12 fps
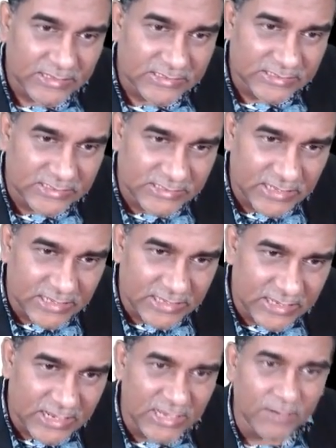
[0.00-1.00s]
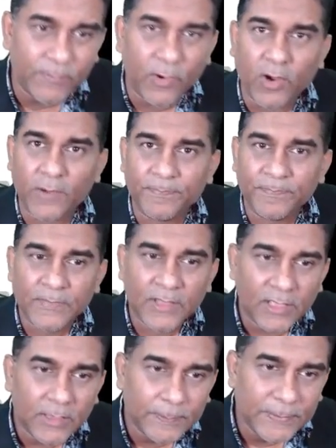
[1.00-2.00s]
single bond
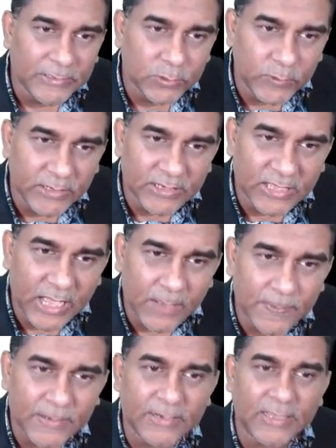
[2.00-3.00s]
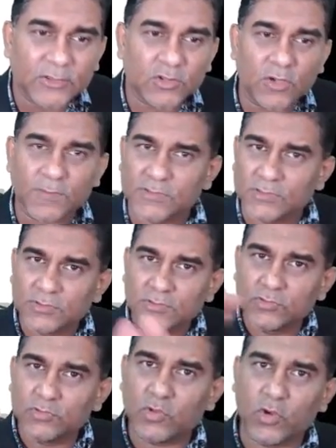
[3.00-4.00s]
between carbon atoms.
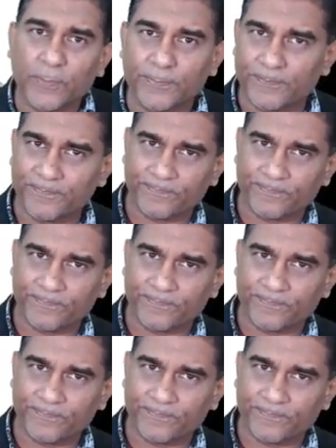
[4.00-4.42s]
Cukup.